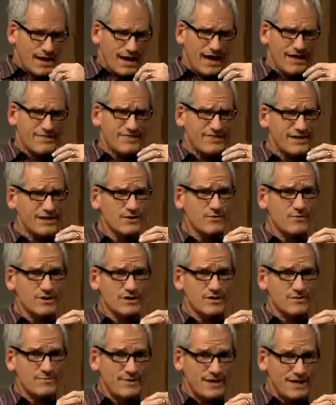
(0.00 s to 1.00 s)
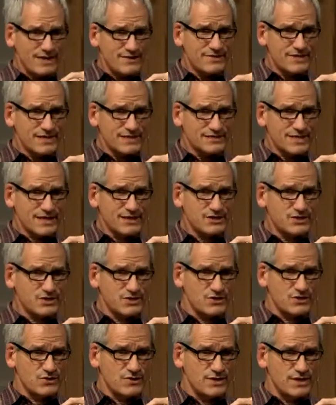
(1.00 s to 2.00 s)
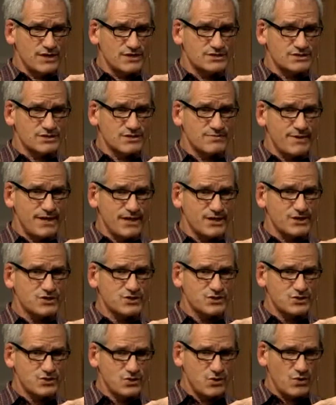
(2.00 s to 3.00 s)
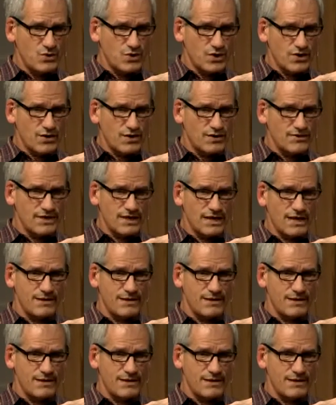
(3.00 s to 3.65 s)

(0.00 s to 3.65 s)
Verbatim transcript: I think one of the main things I do is to make sure that